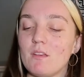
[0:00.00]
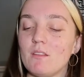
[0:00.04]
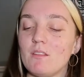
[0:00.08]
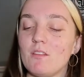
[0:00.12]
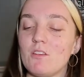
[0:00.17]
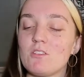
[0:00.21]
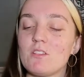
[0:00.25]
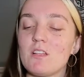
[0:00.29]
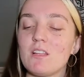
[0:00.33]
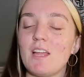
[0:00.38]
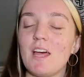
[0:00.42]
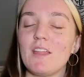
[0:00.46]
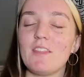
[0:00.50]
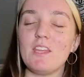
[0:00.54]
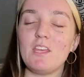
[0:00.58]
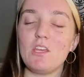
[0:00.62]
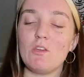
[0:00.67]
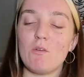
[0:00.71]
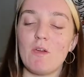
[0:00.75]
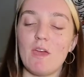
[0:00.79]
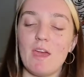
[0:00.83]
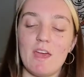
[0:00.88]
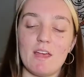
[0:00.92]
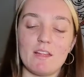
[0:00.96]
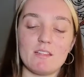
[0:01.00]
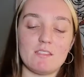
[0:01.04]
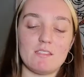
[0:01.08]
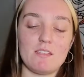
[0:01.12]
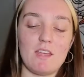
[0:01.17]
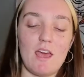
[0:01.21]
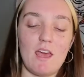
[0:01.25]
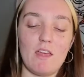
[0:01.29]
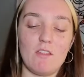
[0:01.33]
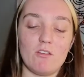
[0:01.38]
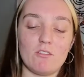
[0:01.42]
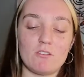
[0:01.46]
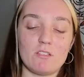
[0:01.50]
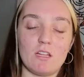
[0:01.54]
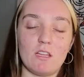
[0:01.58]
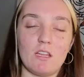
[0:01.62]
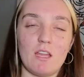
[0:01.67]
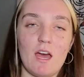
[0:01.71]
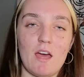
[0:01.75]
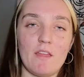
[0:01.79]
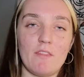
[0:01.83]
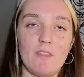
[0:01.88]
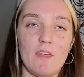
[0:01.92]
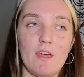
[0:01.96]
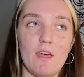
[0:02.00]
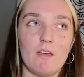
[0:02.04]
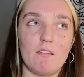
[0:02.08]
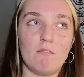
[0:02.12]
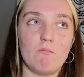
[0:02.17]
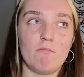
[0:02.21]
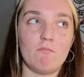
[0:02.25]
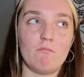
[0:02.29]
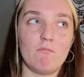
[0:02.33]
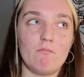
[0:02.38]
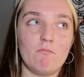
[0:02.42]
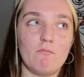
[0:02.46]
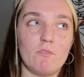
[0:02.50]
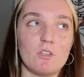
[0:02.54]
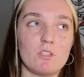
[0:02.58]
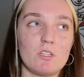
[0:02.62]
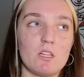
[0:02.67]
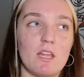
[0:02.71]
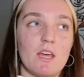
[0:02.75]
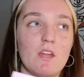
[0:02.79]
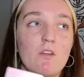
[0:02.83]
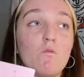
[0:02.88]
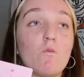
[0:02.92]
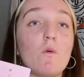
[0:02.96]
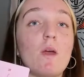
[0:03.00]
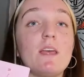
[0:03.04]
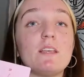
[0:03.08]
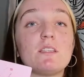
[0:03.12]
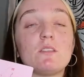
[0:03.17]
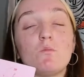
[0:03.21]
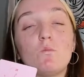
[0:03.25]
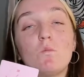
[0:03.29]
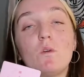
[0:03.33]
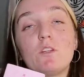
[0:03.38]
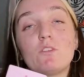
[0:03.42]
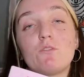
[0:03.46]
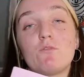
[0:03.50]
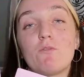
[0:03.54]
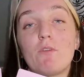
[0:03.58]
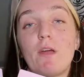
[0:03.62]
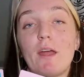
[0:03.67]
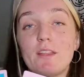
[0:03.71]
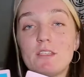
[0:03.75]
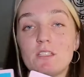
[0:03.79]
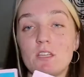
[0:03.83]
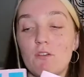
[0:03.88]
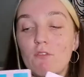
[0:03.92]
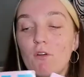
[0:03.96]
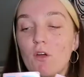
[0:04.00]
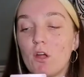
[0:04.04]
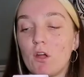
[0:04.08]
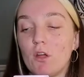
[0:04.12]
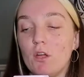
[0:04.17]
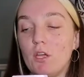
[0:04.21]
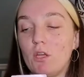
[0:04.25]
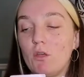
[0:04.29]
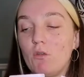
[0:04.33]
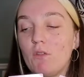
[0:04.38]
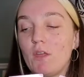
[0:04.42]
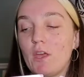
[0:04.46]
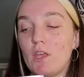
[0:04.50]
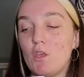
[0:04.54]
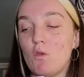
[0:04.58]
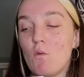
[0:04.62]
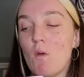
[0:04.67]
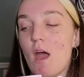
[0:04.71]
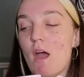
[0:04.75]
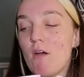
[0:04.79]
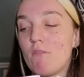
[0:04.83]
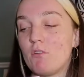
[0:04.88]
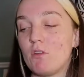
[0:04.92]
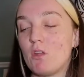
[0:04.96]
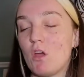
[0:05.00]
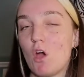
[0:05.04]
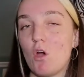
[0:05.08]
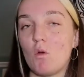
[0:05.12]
there's a lot that you can't say. There's a lot of ways in which friends have hurt you that you haven't